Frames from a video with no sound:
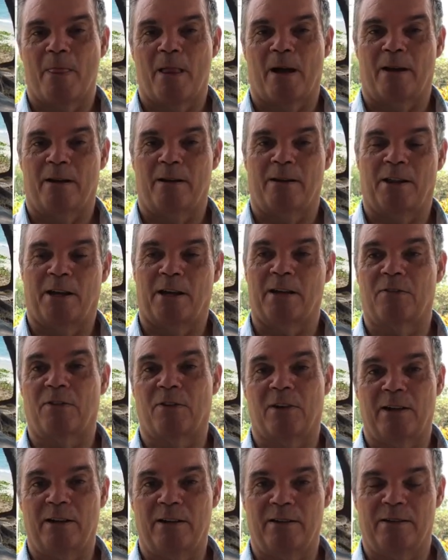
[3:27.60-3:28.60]
and
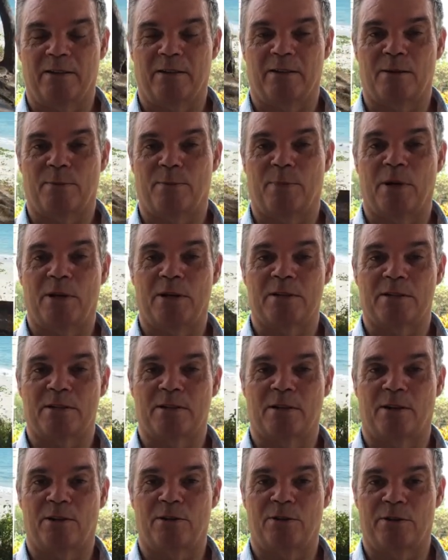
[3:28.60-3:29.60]
thankfully the
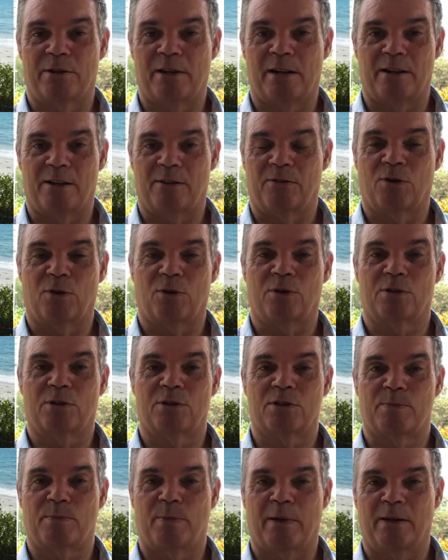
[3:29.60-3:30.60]
person on the other end of the phone
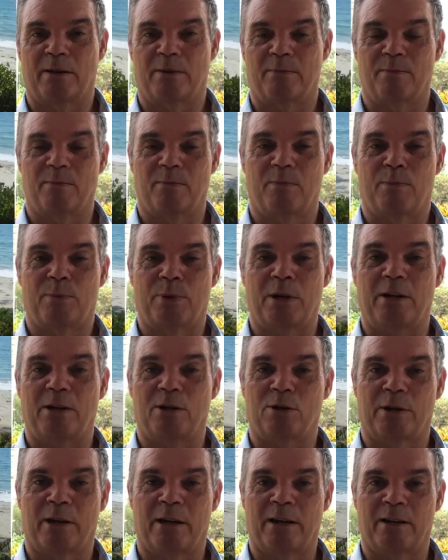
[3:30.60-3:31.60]
could speak pretty
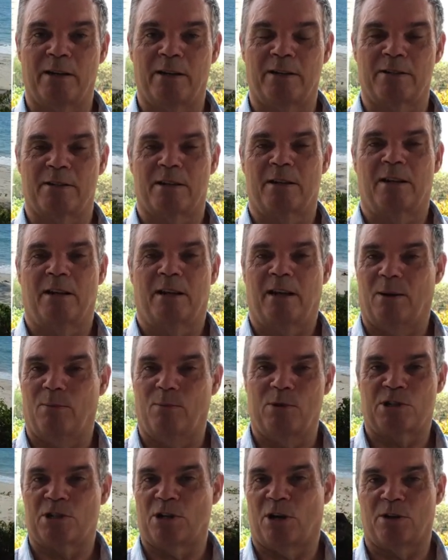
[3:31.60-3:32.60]
good English, and
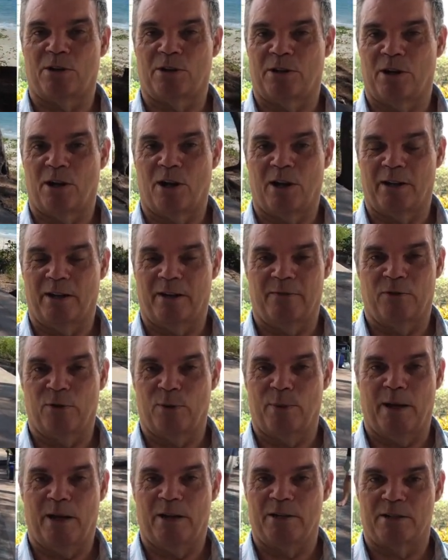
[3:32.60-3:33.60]
we sorted all the
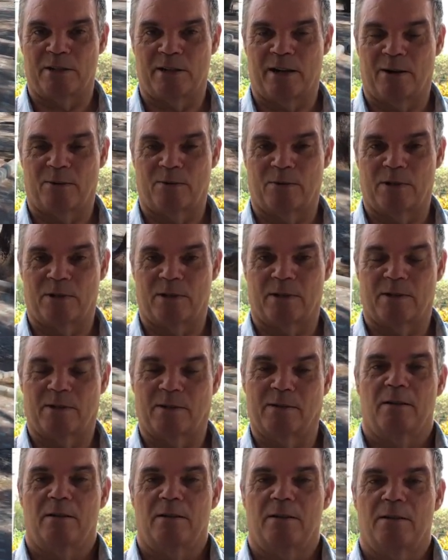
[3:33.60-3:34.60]
information out.
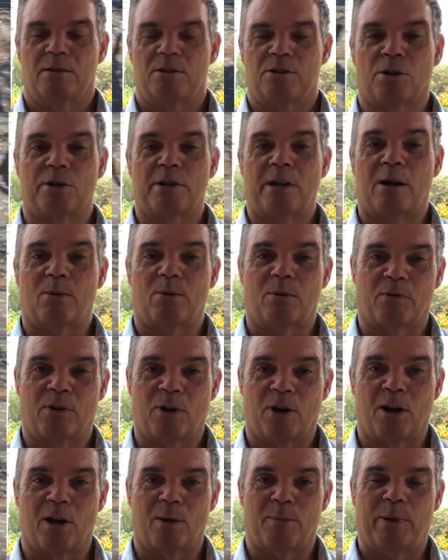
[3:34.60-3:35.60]
So now I've
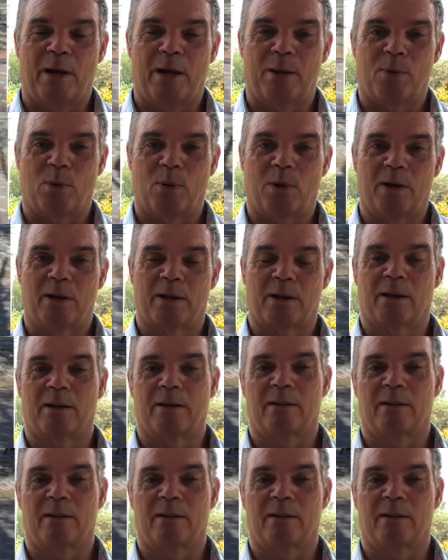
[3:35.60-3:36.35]
got all the paperwork